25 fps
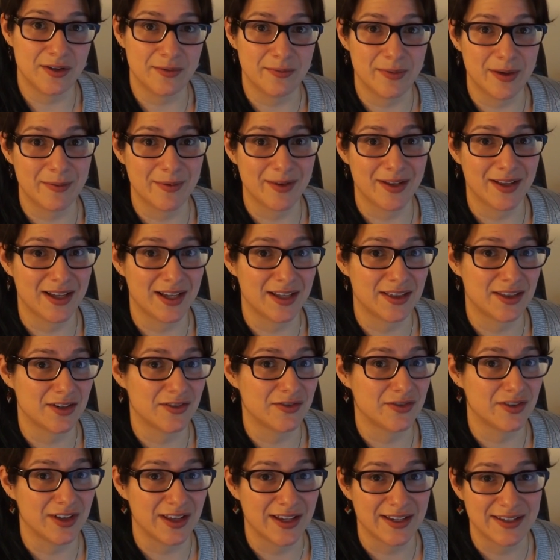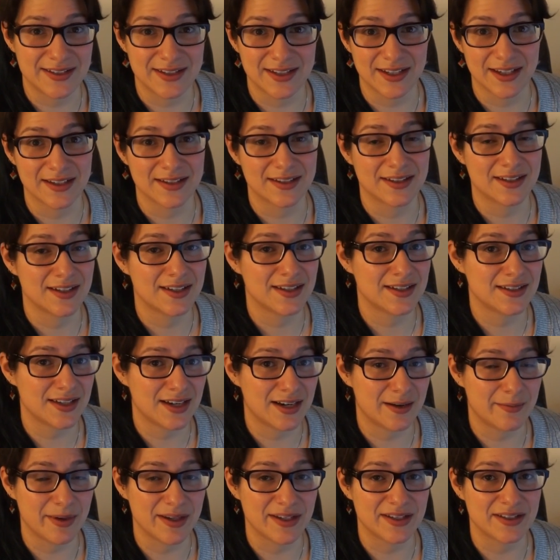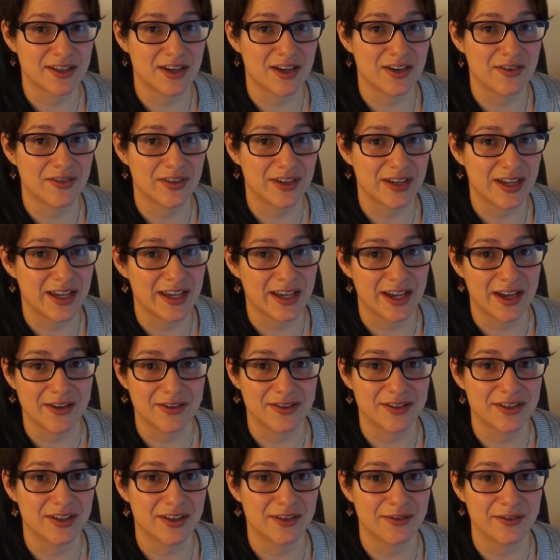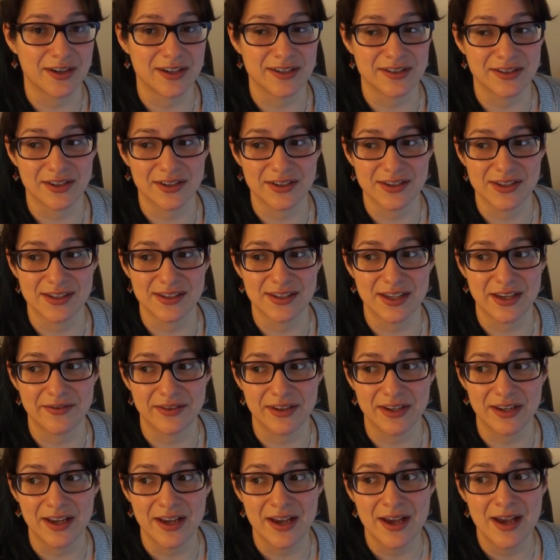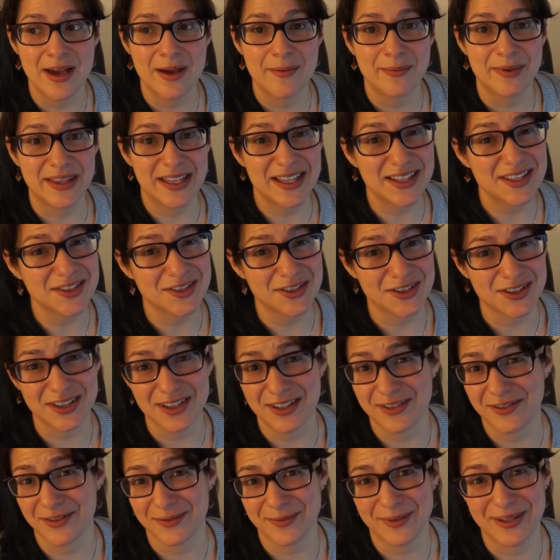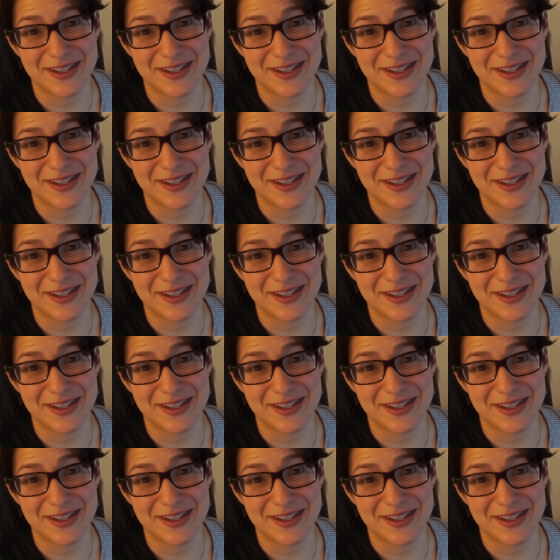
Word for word: maybe I'll get there for like six, set up my stuff and hang out until the race starts at seven. That's early for me,